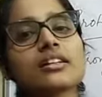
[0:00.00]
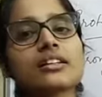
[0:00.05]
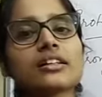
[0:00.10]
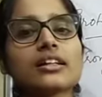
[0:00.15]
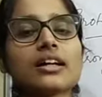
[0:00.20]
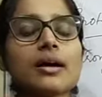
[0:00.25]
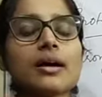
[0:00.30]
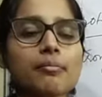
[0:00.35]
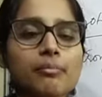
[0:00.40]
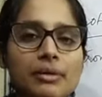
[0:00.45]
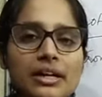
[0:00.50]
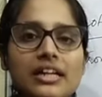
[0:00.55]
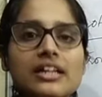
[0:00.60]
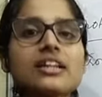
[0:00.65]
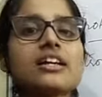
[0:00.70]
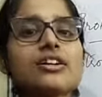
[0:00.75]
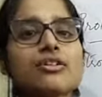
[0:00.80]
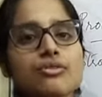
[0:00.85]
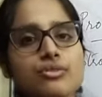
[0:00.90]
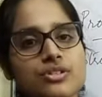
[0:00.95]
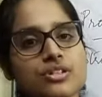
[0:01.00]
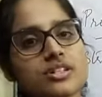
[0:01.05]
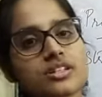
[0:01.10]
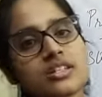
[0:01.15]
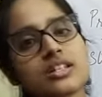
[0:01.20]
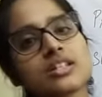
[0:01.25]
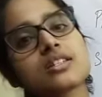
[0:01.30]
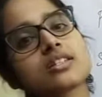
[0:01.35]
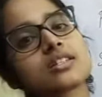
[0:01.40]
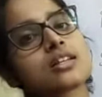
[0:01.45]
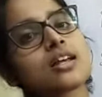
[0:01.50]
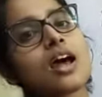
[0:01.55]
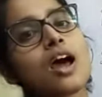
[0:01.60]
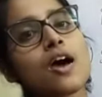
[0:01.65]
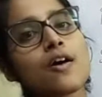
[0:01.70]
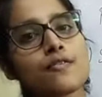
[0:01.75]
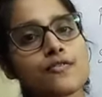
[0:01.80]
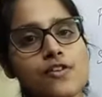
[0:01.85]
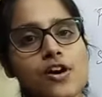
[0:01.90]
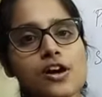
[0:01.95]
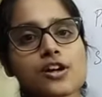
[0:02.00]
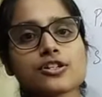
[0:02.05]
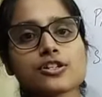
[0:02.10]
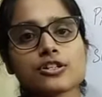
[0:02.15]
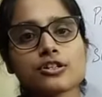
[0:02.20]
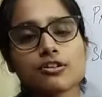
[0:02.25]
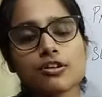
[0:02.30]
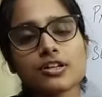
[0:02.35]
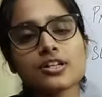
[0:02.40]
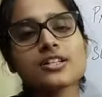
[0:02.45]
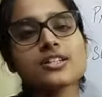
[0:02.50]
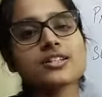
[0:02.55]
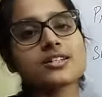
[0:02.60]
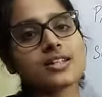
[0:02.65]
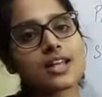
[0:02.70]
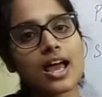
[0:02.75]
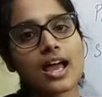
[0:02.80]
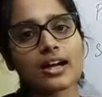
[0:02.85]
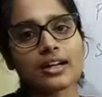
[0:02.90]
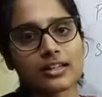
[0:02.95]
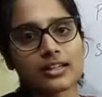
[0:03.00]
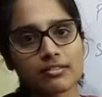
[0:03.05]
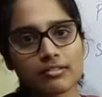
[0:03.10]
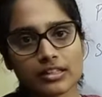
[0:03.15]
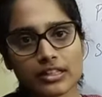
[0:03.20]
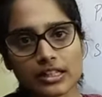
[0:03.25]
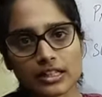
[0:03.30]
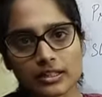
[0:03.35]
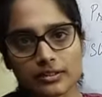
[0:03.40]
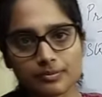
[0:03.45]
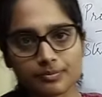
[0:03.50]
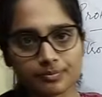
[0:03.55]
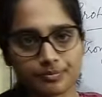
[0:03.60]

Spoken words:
completely loses its function or its activity.